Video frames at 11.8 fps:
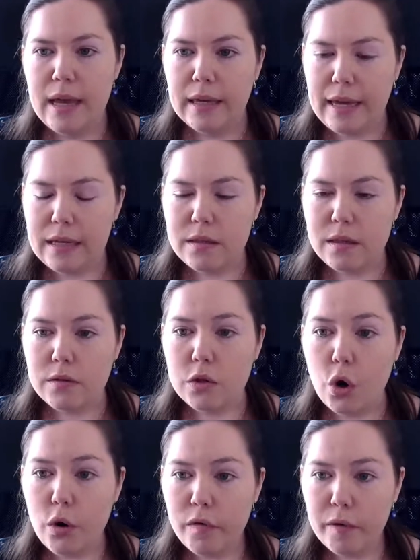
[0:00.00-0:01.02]
Gas that is
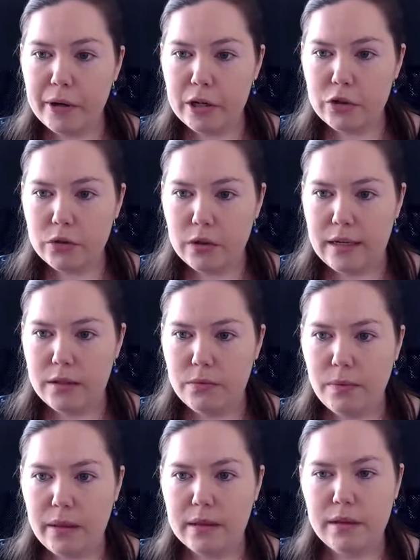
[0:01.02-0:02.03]
overpressurized
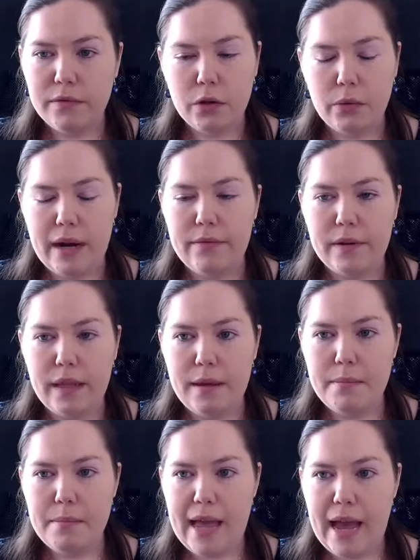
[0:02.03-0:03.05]
relative to gravity
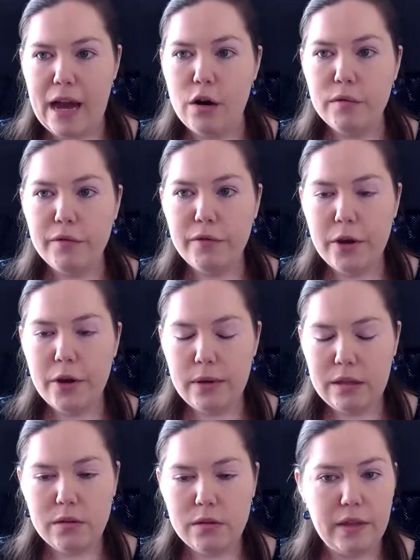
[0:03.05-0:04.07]
may outflow
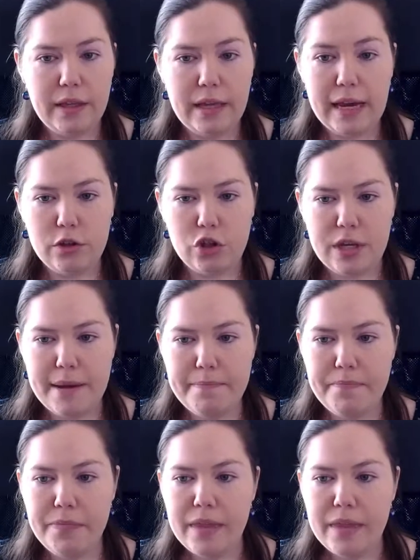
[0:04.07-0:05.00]
into the IGM,